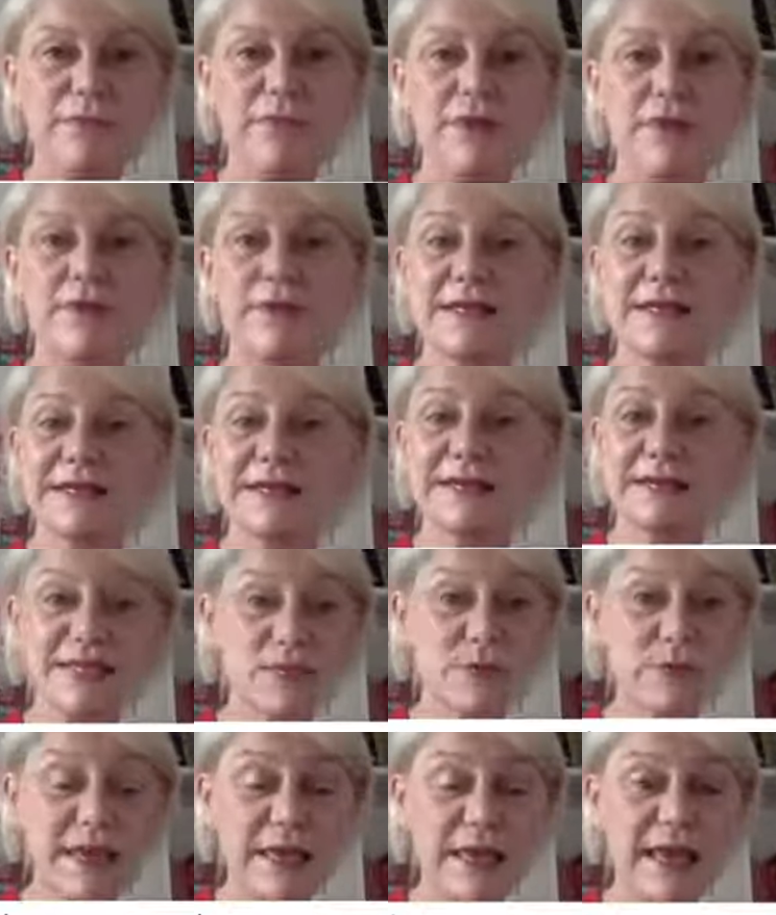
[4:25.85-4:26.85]
whether it's
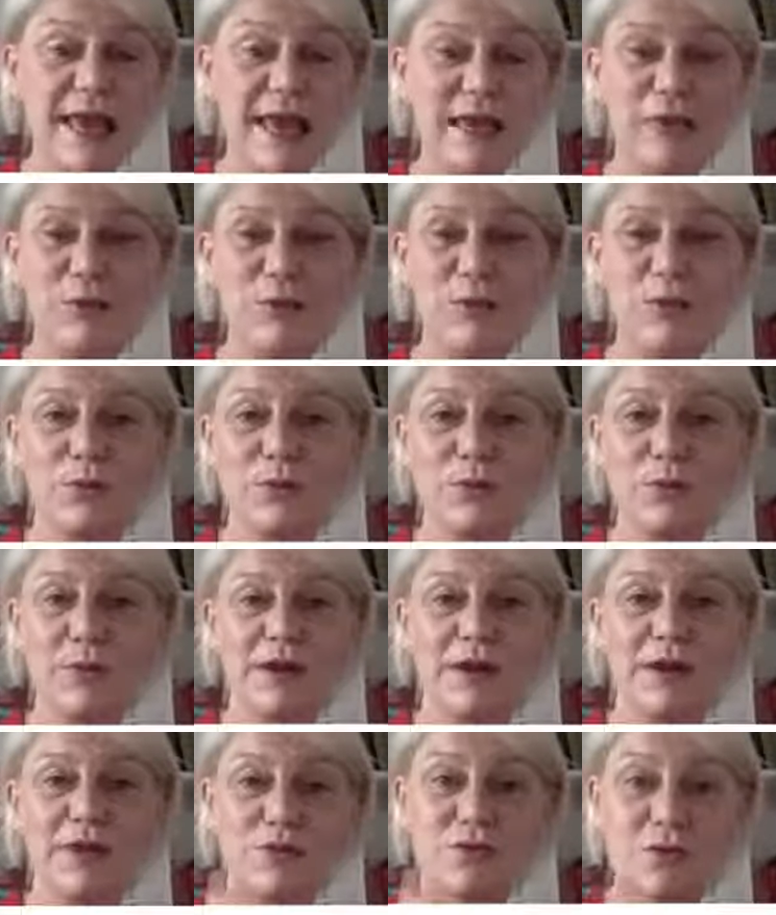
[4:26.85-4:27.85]
this weekend or
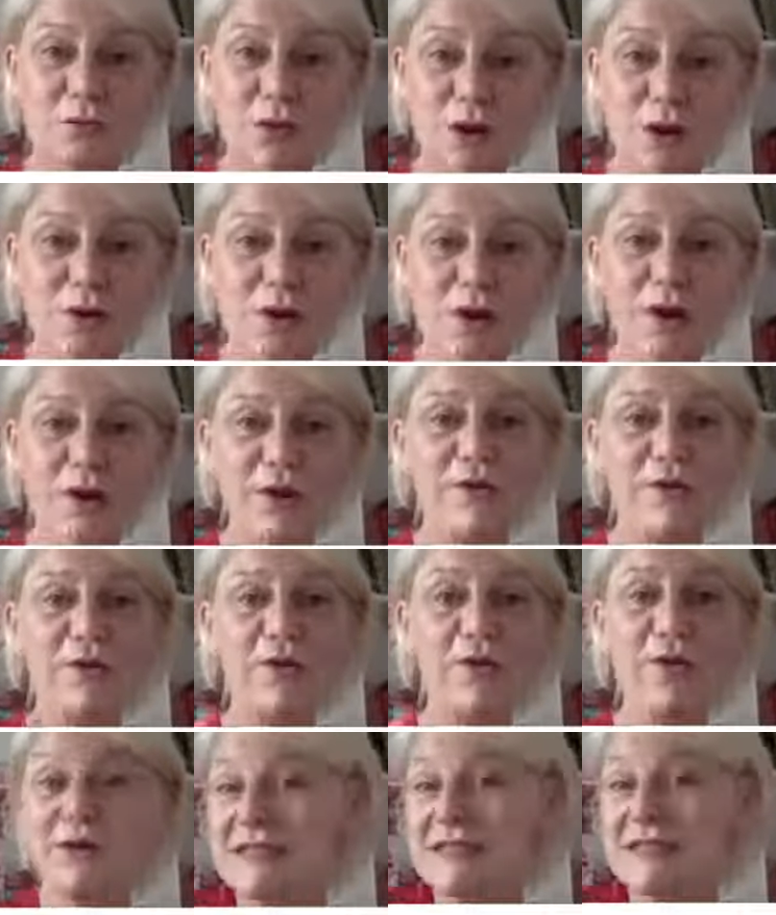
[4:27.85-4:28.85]
tomorrow
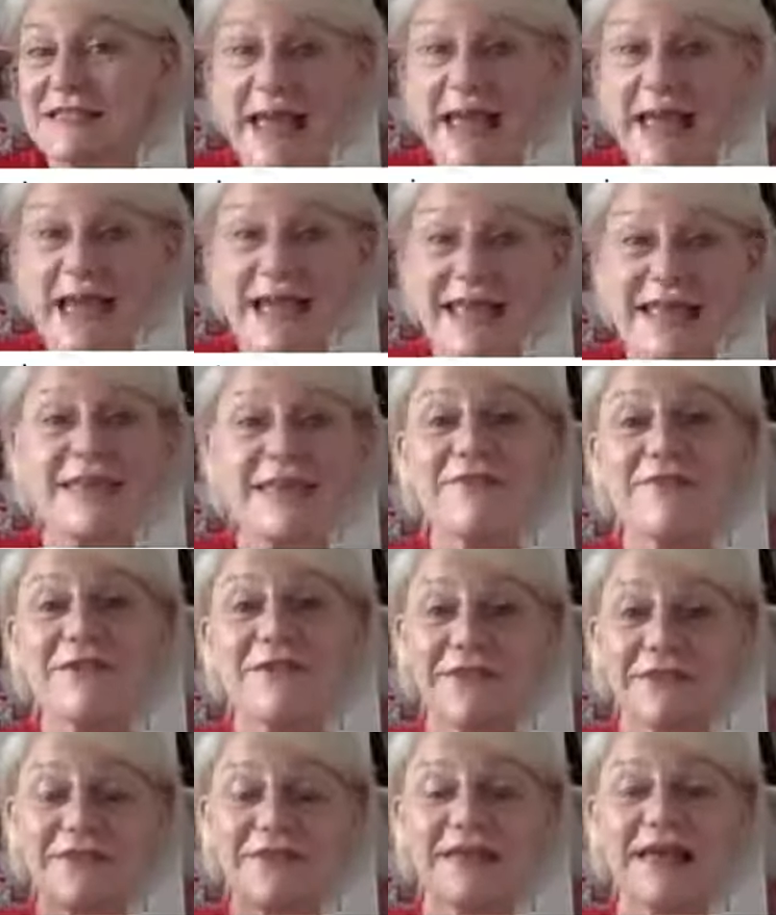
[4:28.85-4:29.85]
or today
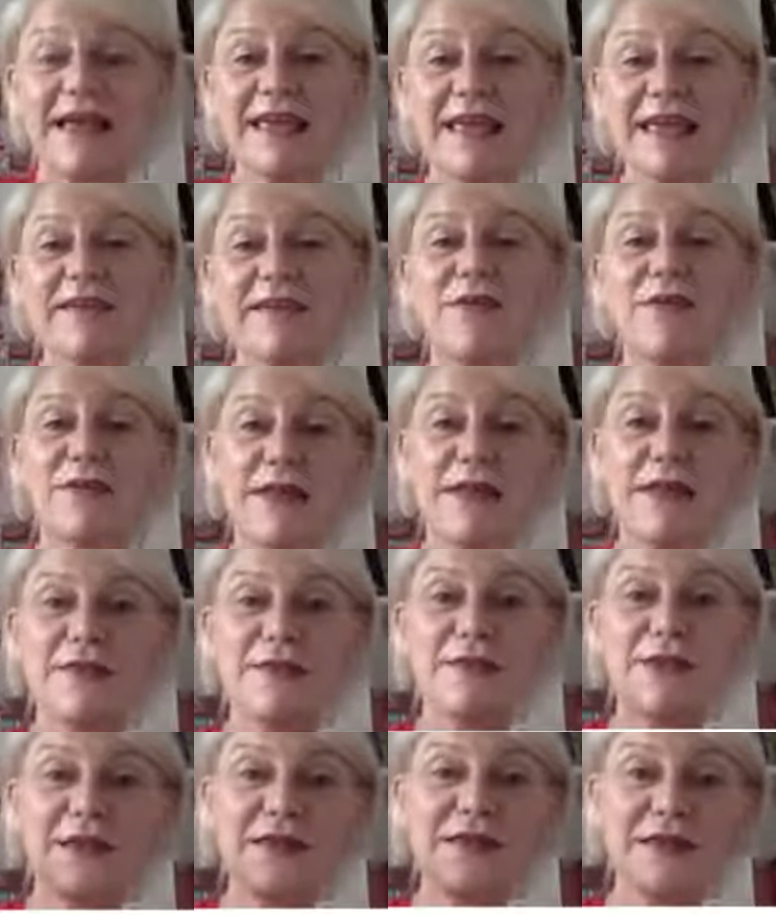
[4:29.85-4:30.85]
even in
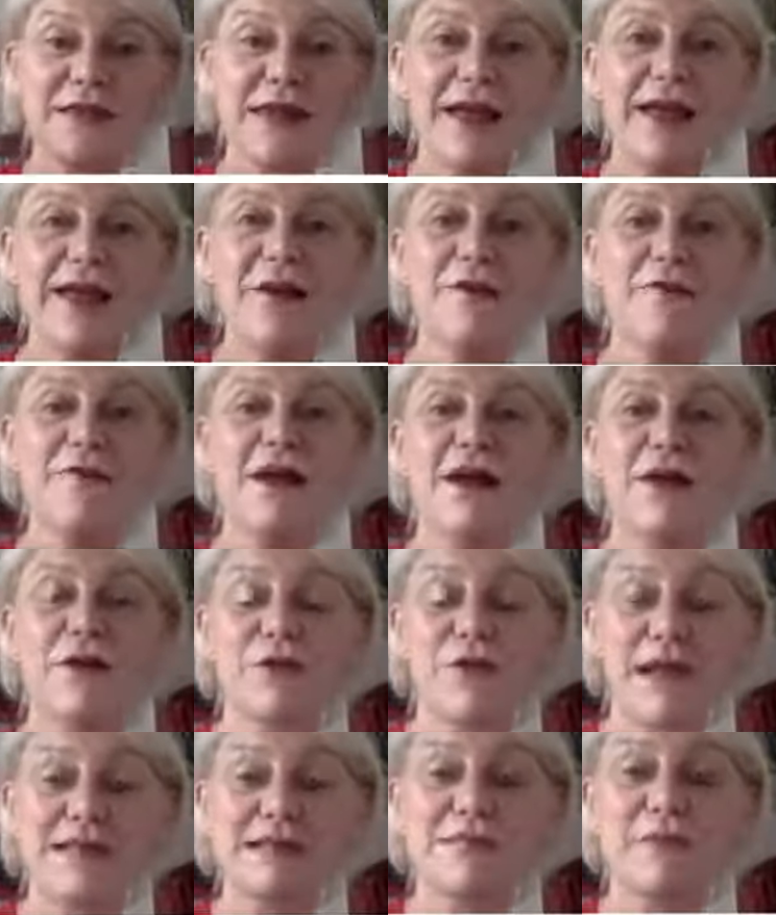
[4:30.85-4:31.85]
the light of our
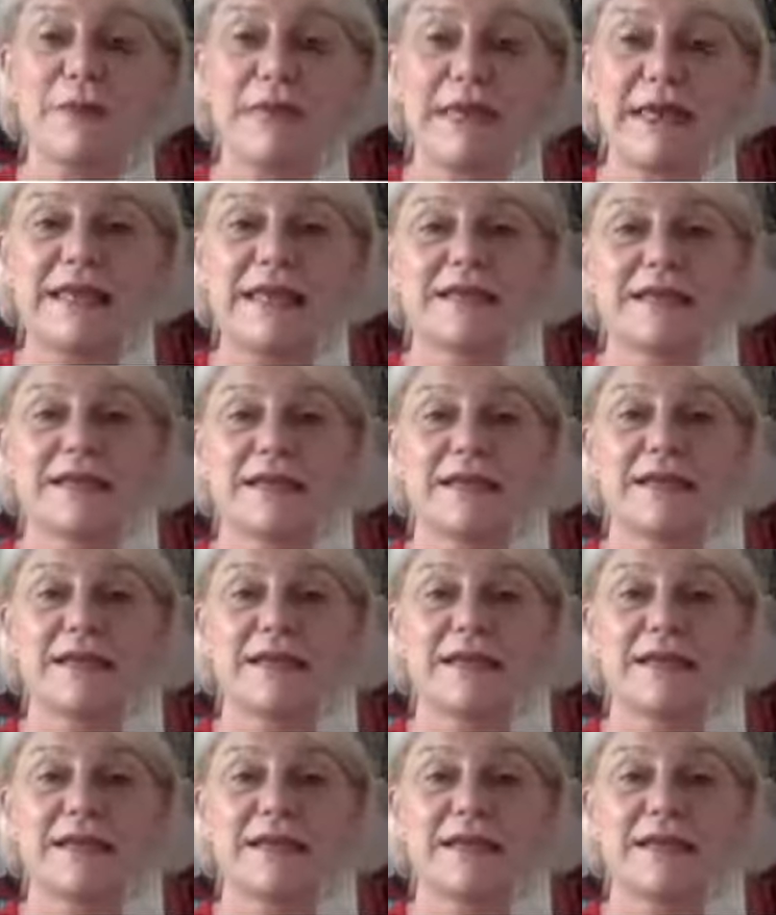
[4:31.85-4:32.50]
creative beginning today.